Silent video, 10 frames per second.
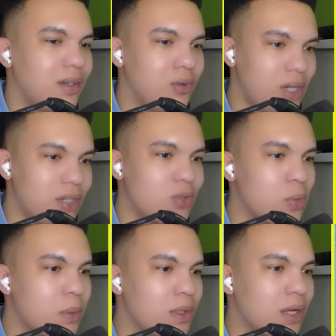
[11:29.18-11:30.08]
You guys
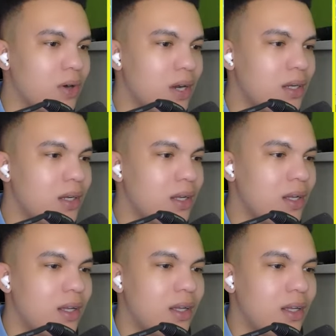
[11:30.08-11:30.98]
remember that, right?
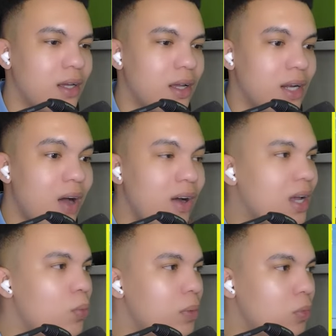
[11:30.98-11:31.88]
Now I
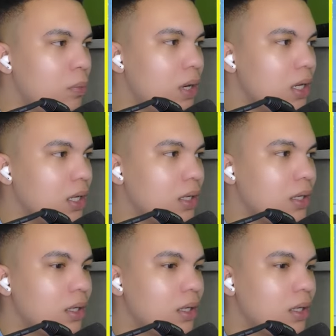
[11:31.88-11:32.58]
can win more money.